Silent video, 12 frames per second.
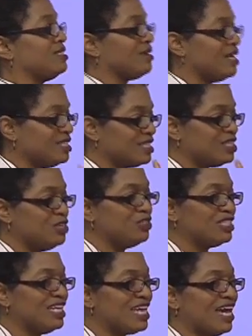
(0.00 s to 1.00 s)
So I just
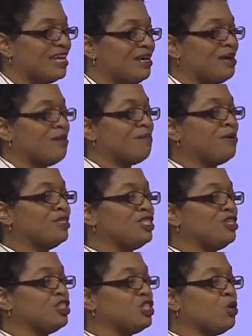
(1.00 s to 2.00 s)
usually kind of push
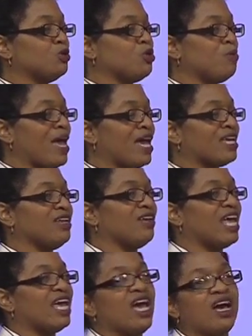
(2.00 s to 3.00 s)
their shoulder back and they're
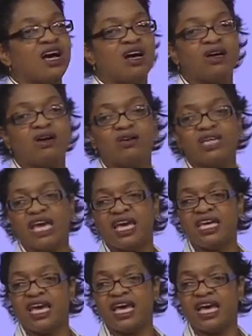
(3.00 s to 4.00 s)
like, oh, okay,
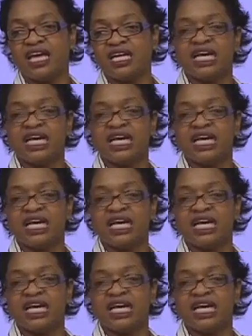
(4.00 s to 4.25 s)
yeah.